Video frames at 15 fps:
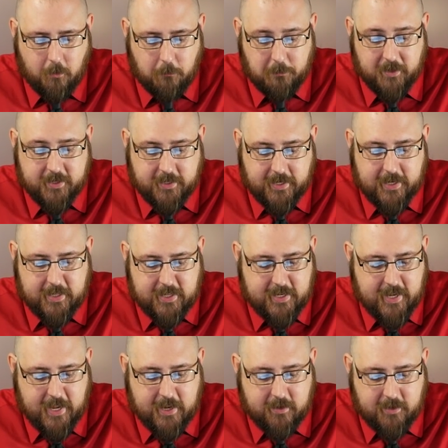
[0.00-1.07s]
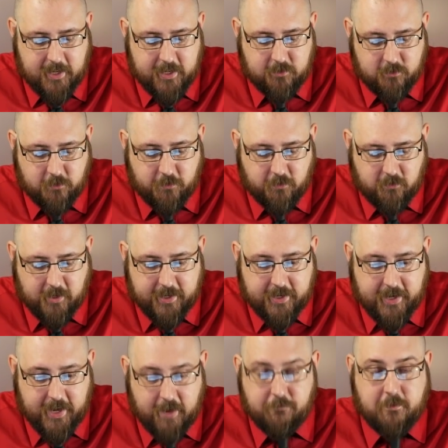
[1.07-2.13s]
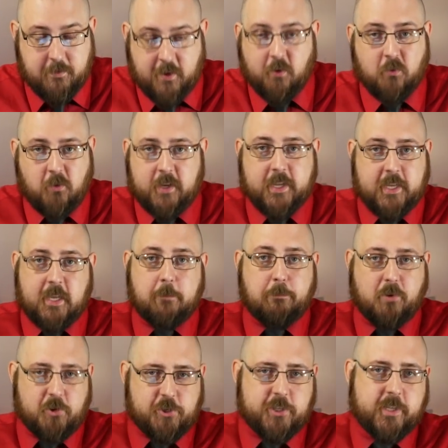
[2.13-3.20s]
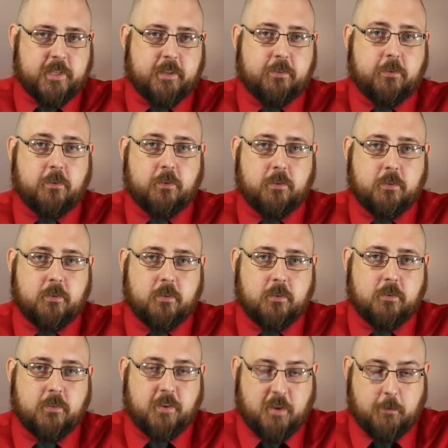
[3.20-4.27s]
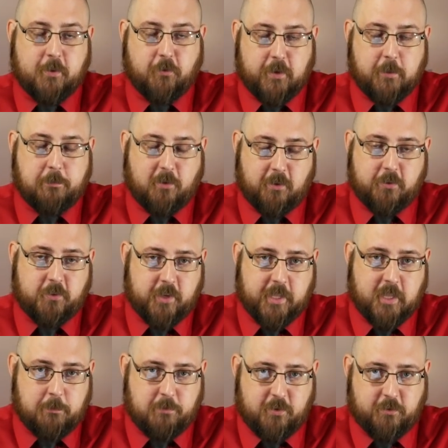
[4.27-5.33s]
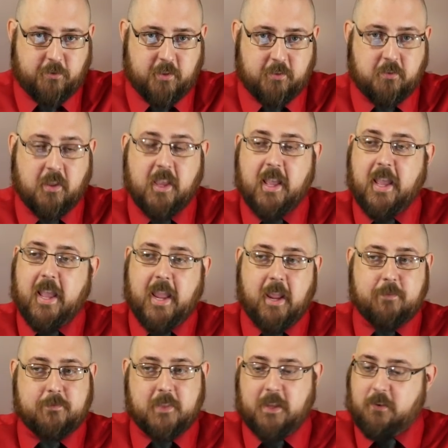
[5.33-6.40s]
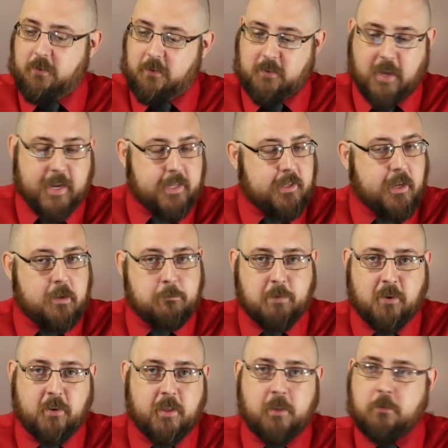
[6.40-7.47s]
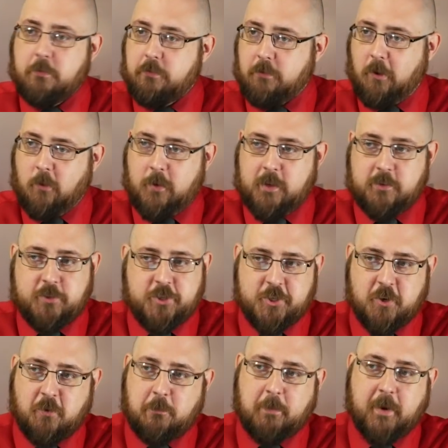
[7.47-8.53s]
But in the end, it looks like if they're going to keep pushing this, the Democratic Party is going to keep pushing this. If they sideline Bernie, throw in Joe